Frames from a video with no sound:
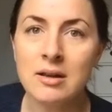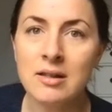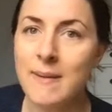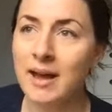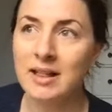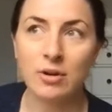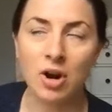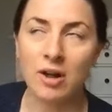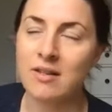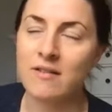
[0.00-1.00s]
smack them
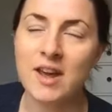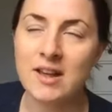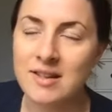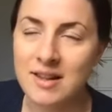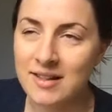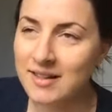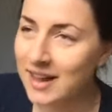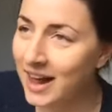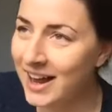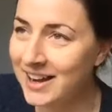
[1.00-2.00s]
across the face, because it's
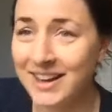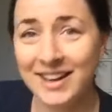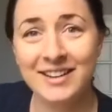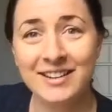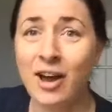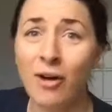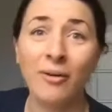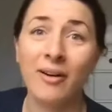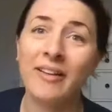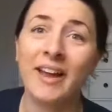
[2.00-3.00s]
like,
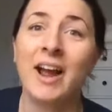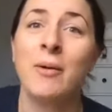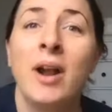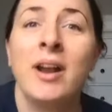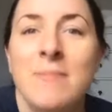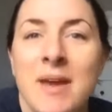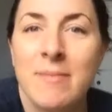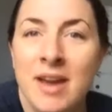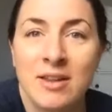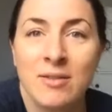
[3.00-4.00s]
no, like I wanted the
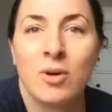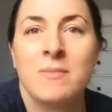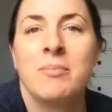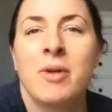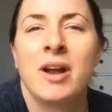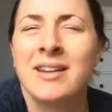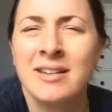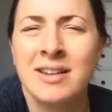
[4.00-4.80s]
baby. I didn't want to be pregnant,